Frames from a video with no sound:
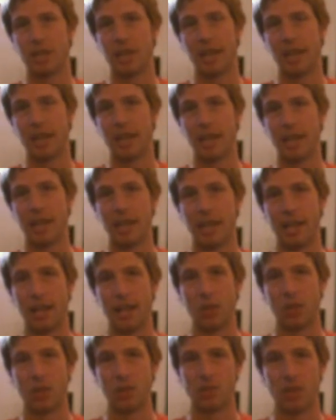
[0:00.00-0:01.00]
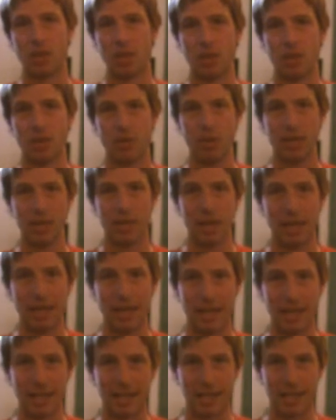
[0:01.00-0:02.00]
and then also
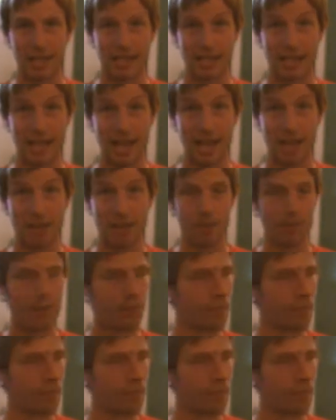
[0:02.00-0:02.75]
learning a scale.